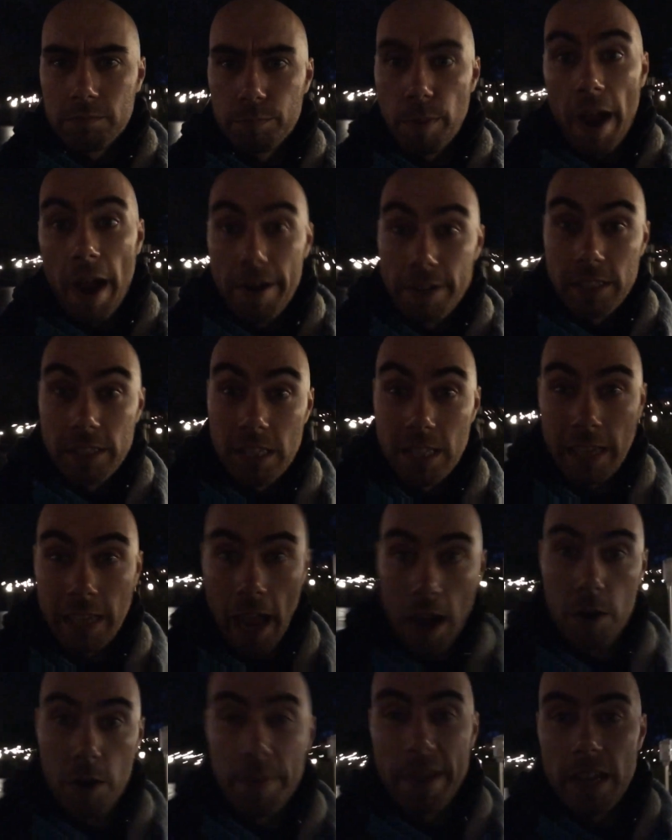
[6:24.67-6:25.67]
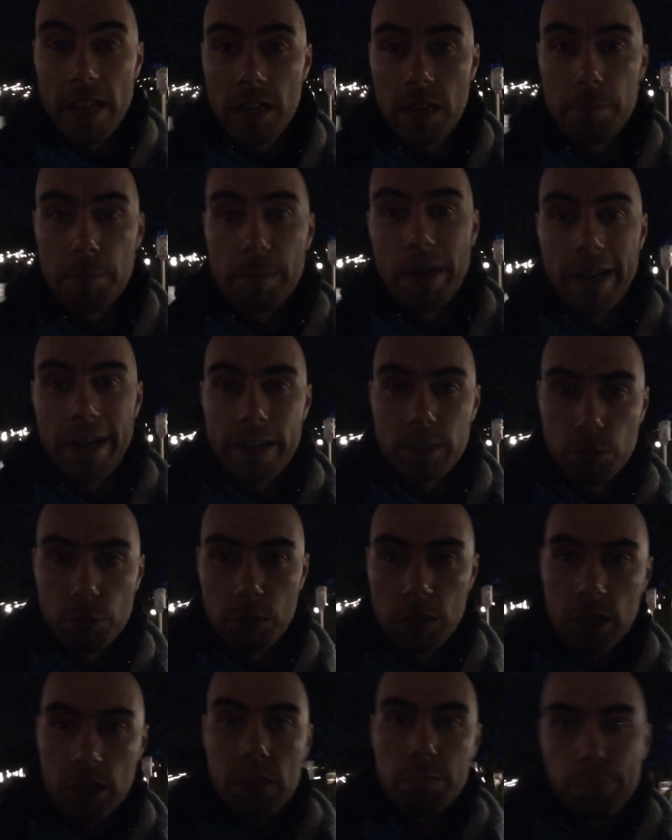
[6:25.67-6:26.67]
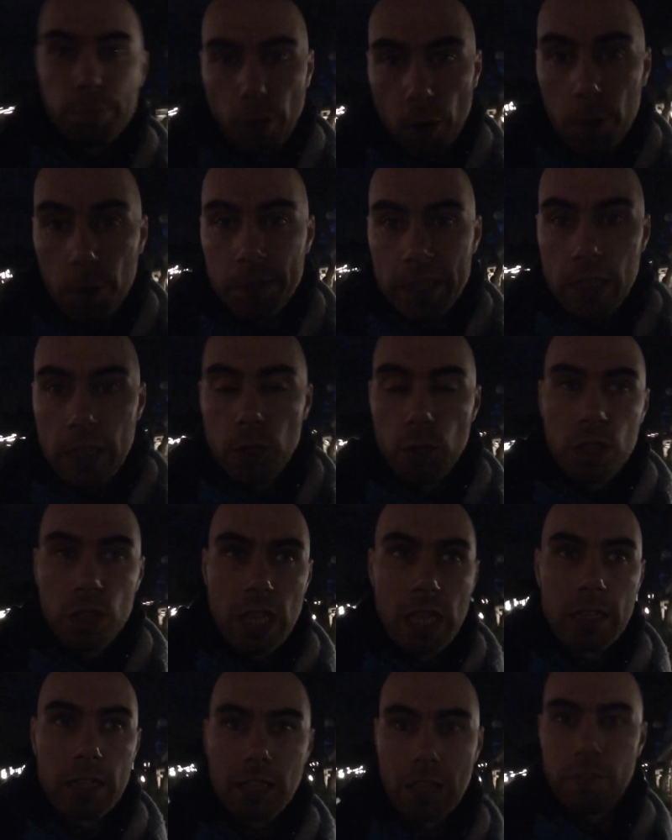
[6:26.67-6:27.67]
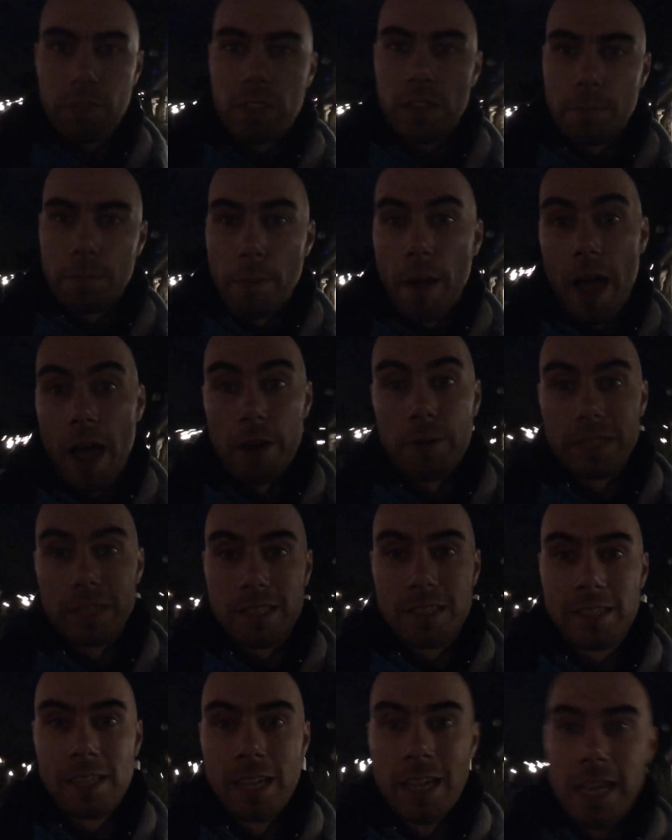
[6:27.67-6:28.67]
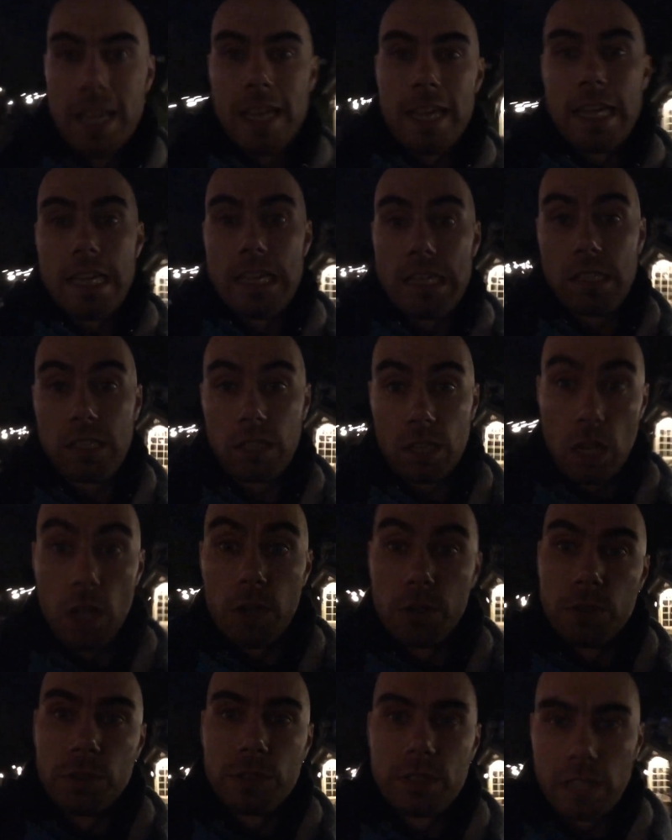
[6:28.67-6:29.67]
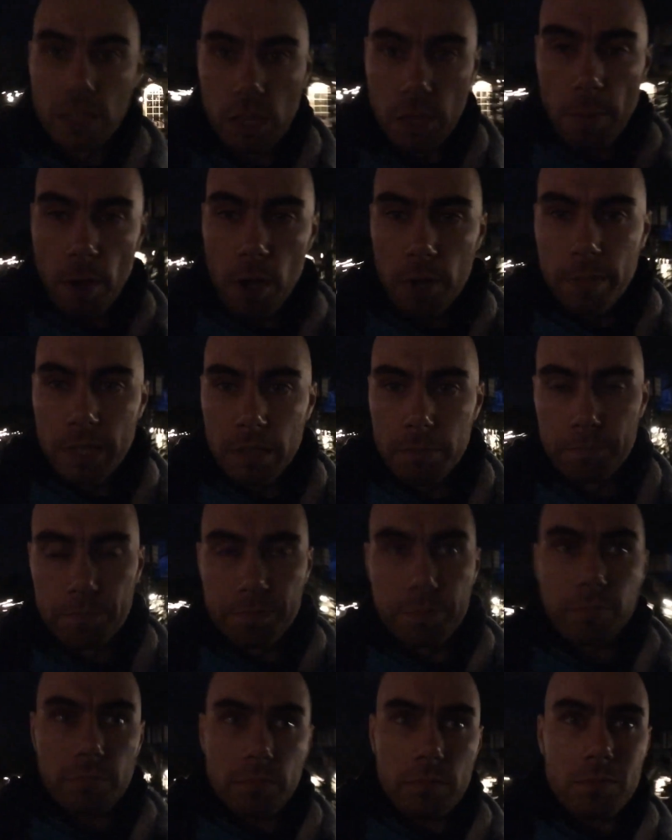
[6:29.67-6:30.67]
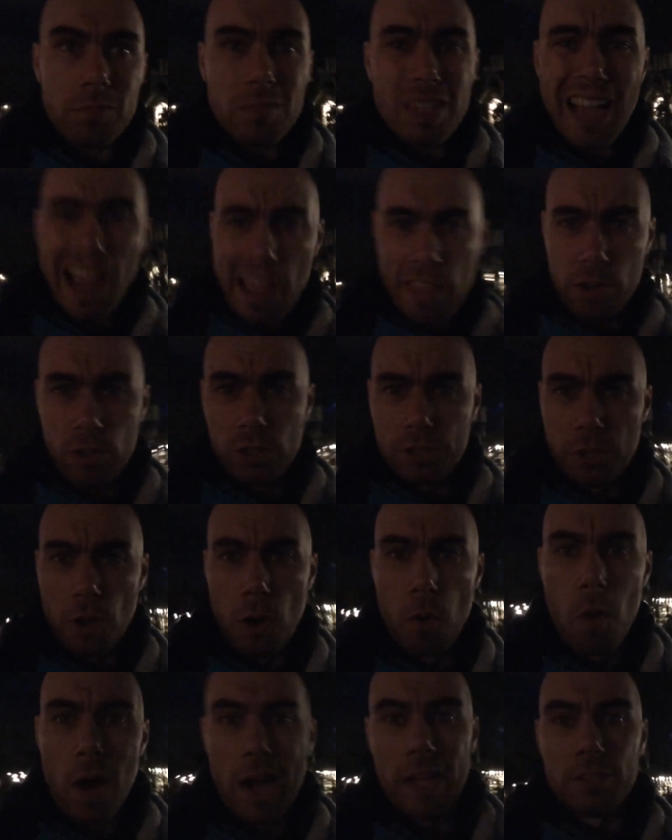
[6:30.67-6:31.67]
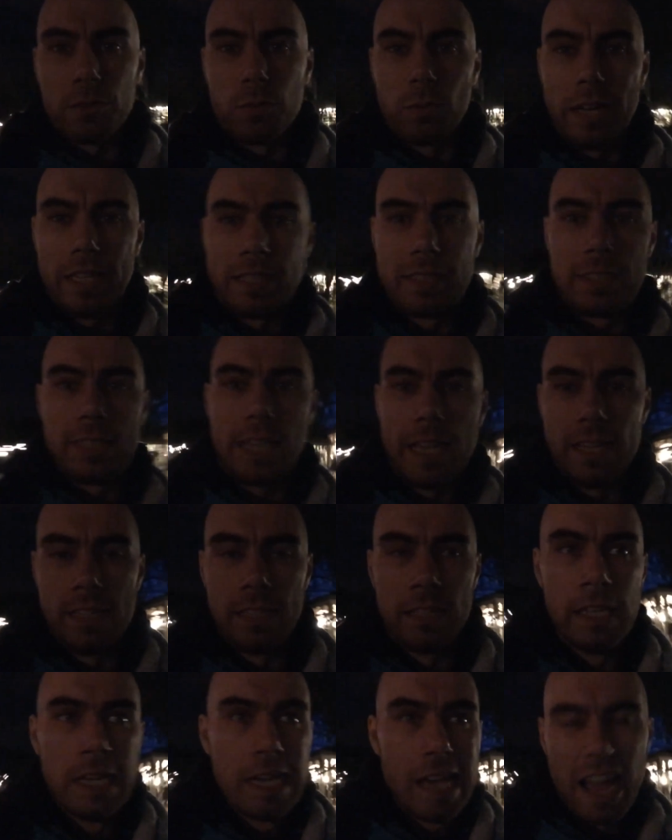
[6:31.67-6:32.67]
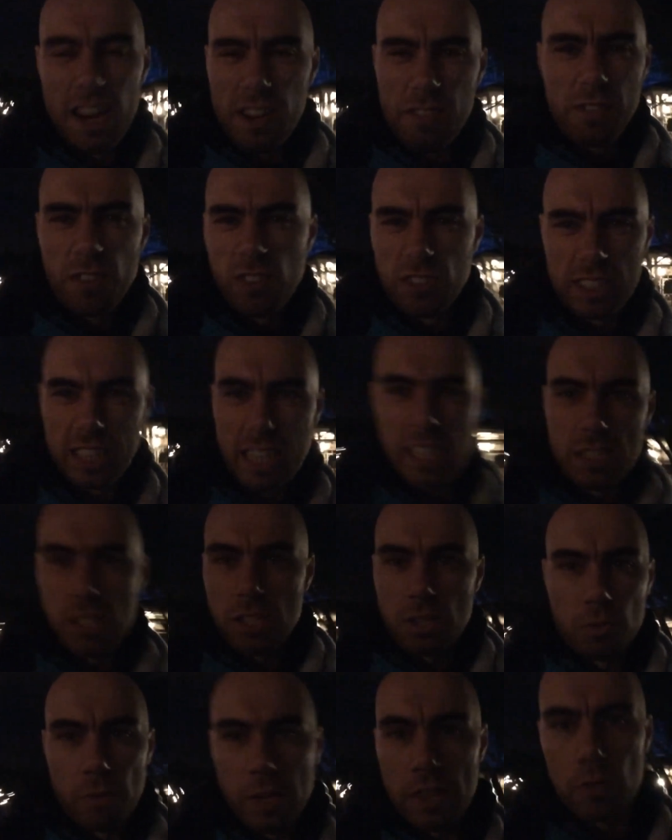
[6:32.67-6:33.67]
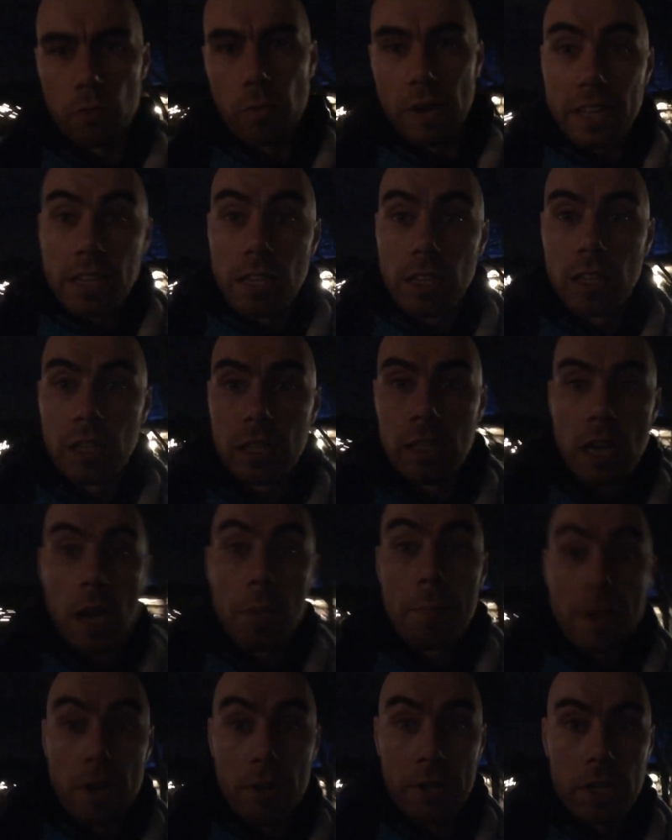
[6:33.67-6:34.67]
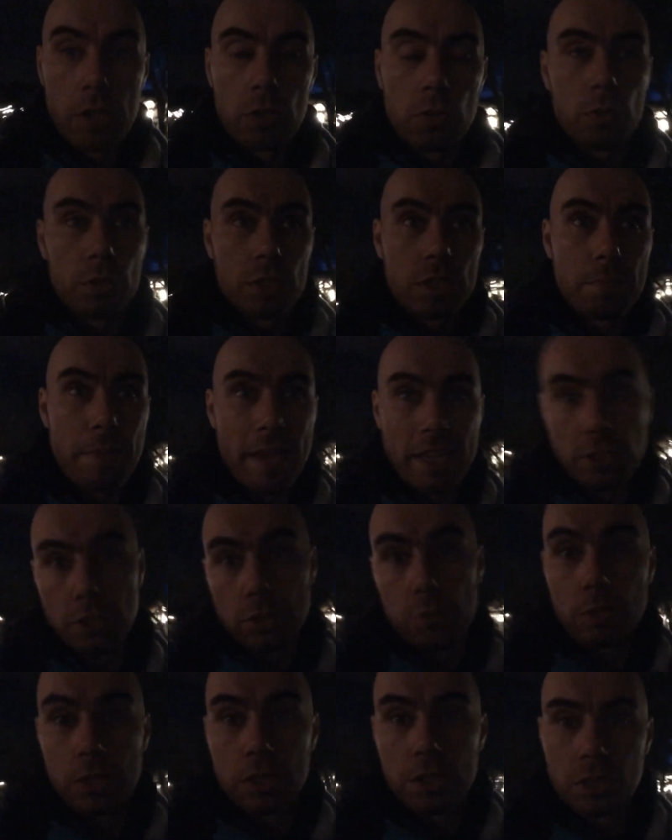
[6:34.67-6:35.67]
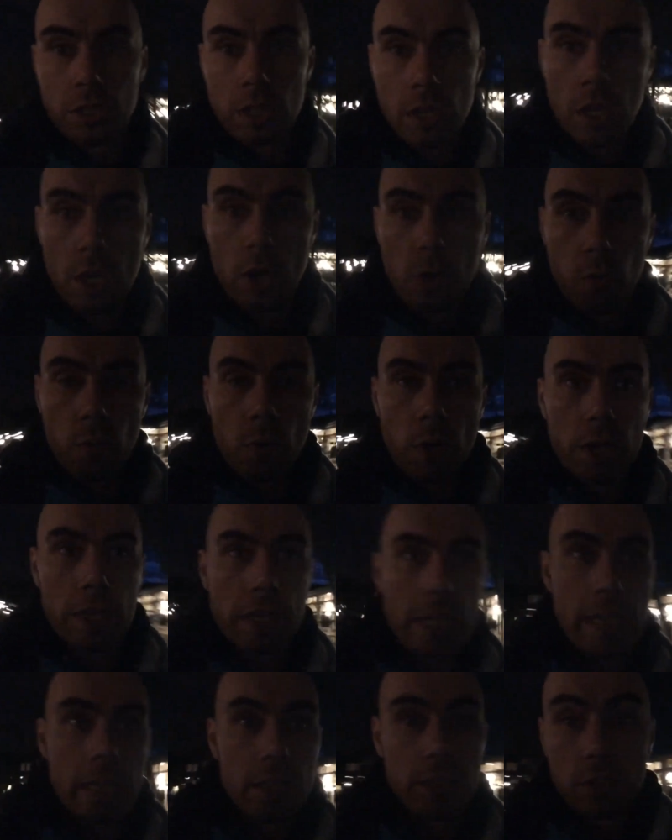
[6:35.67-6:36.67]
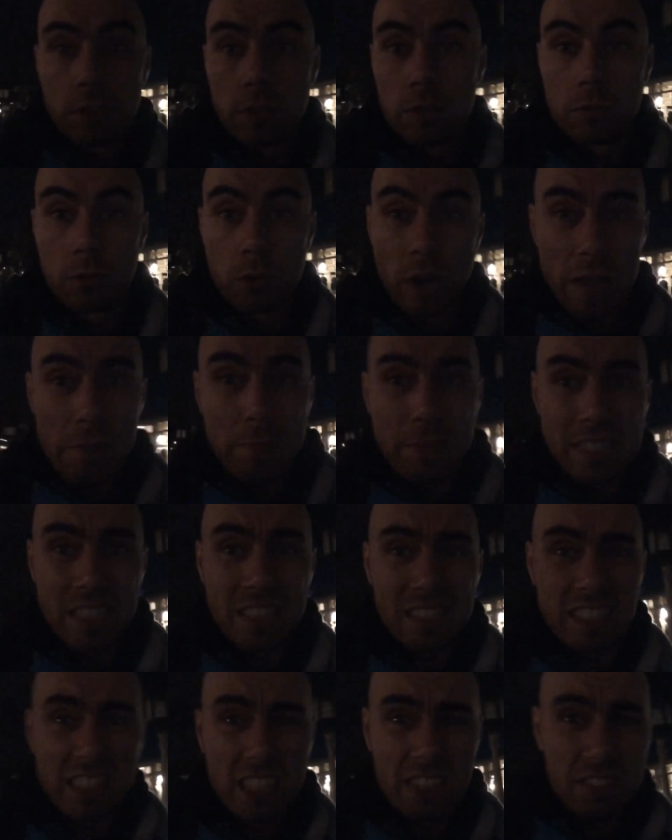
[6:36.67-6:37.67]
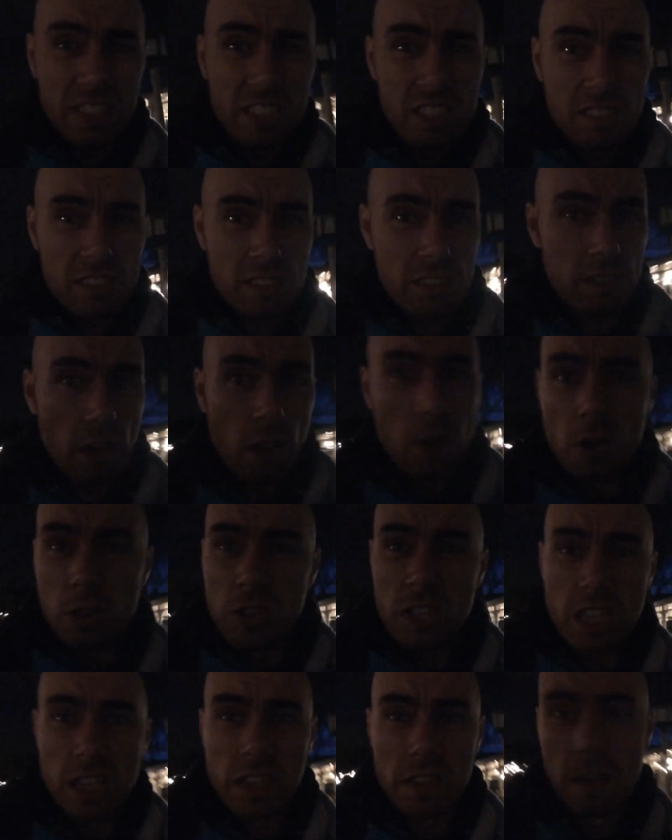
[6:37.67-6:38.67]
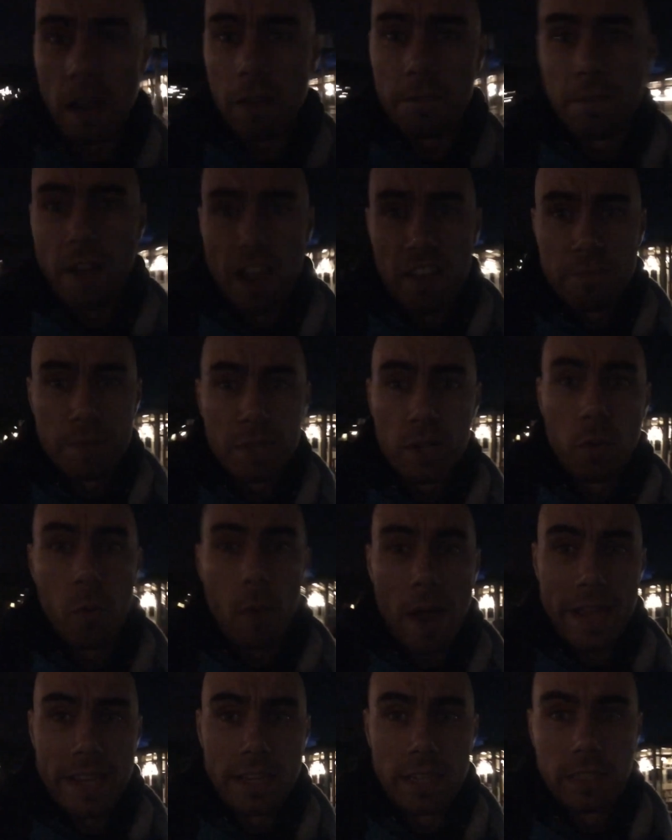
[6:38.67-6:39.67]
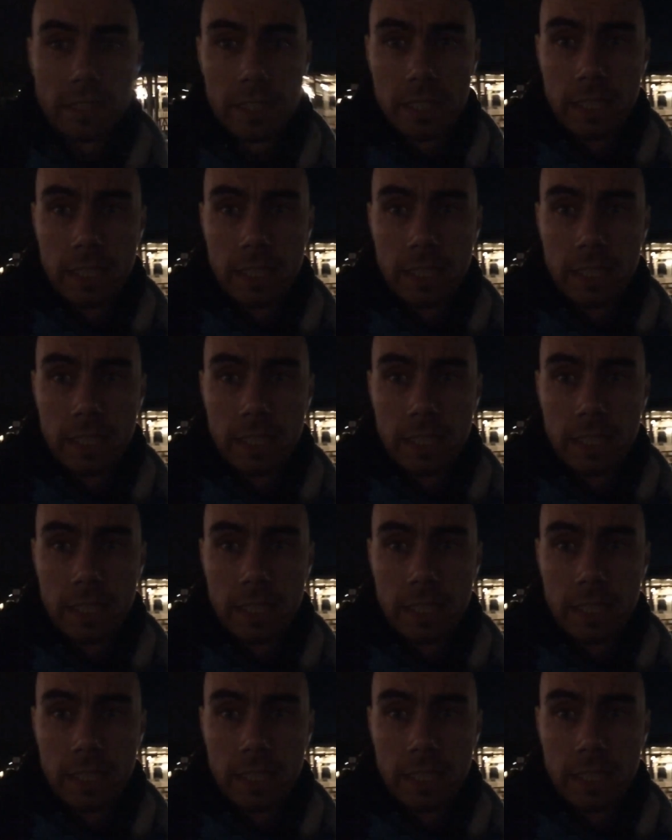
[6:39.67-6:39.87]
Pirates of the Caribbean in parts, which is probably a good thing given that Pirates is closed at the moment and then also a Wild West scene and a few scenes that are in the regular American Haunted Mansion, which weren't here. So great, particularly given it's only a, a five minute wait.